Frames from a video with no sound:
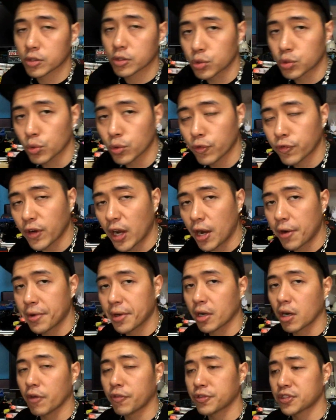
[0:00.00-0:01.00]
on to
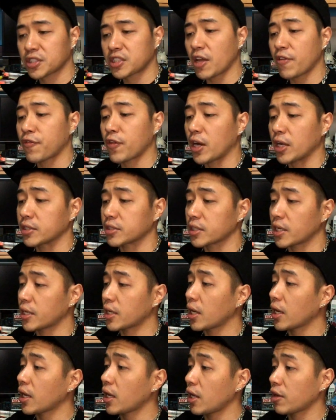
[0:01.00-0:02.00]
firing off Stephans,
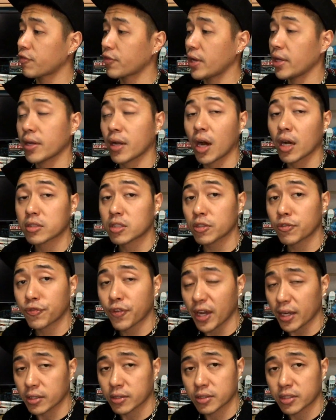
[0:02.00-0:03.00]
and I have an
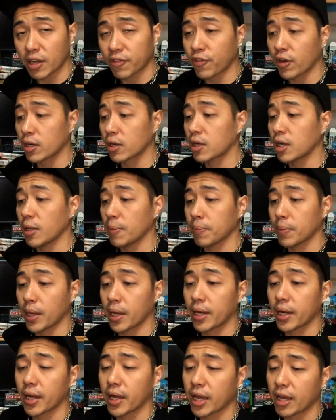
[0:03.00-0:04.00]
artifact Stefan clip,
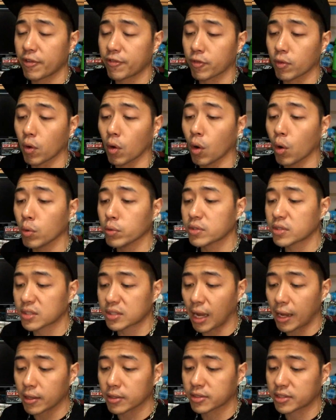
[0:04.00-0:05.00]
and I have old
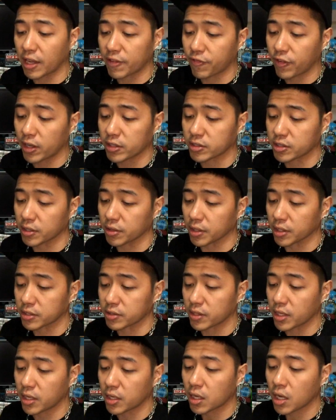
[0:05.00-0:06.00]
style Stephans in
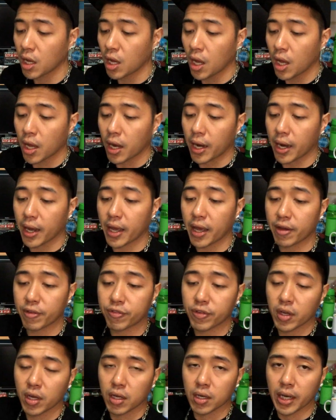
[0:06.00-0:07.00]
this thing. I
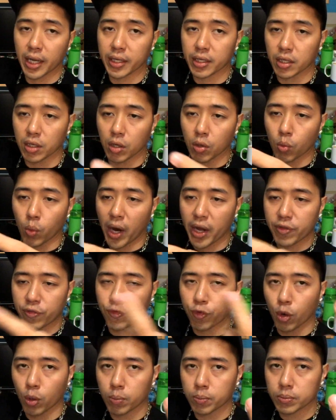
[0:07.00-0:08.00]
have like a white
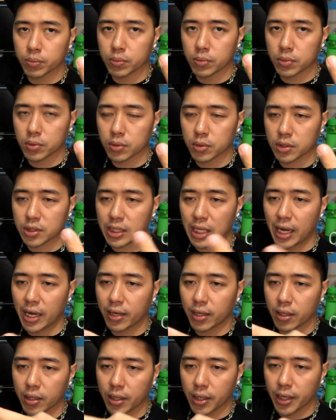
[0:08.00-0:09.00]
foam
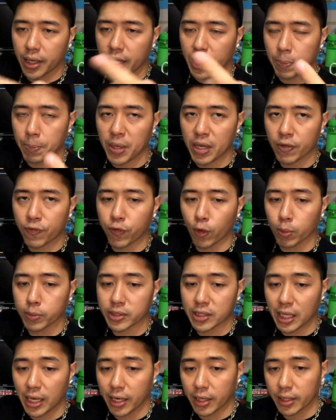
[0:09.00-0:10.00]
slug, a pink foam
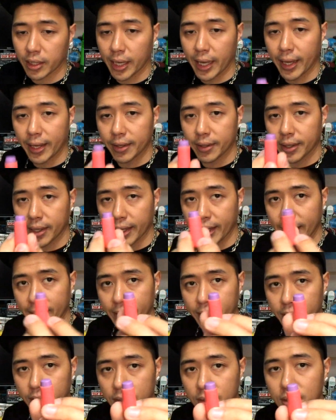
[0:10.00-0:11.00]
slug, and
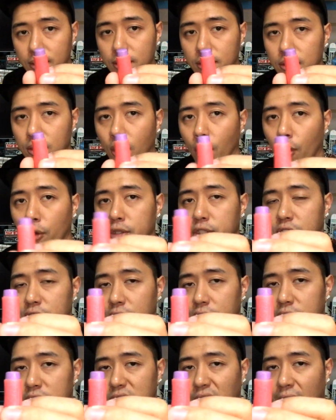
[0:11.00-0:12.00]
a
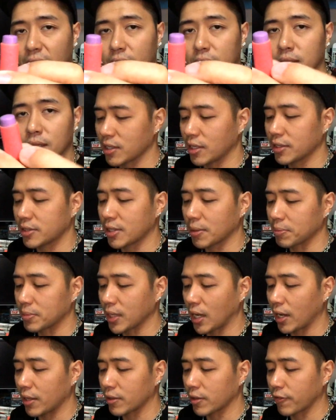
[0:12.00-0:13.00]
original style silly tip
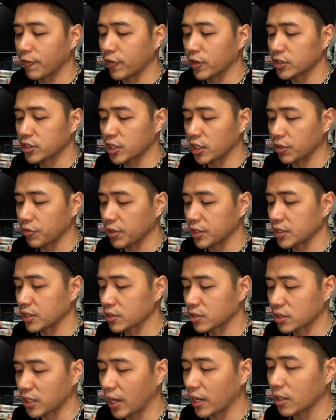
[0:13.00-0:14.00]
dart, the first
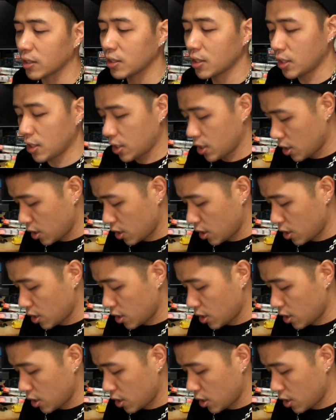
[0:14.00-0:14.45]
generation style.